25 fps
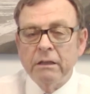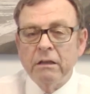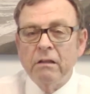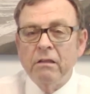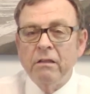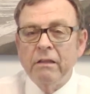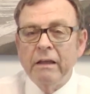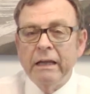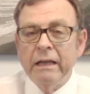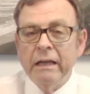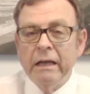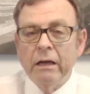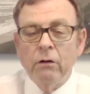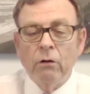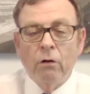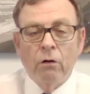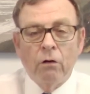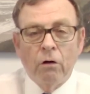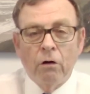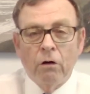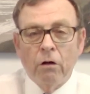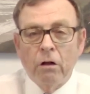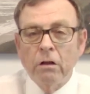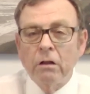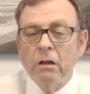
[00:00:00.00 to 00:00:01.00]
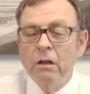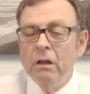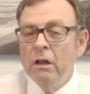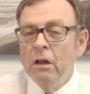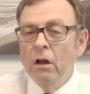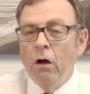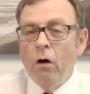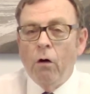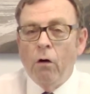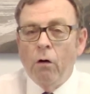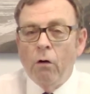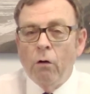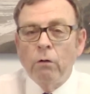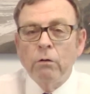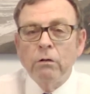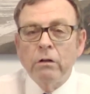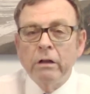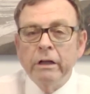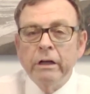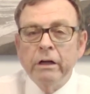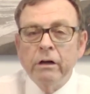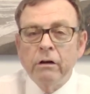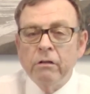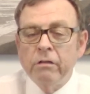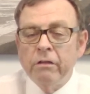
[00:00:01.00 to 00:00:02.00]
and they get all
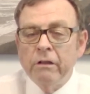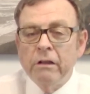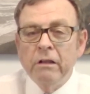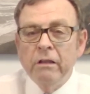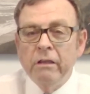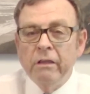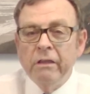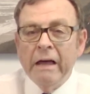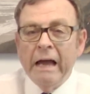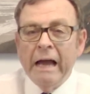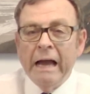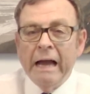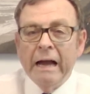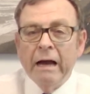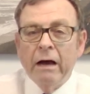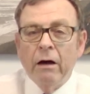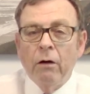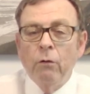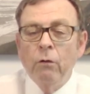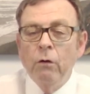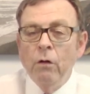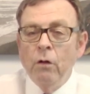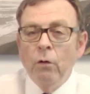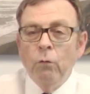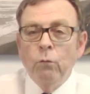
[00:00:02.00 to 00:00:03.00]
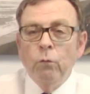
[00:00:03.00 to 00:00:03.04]
holier than thou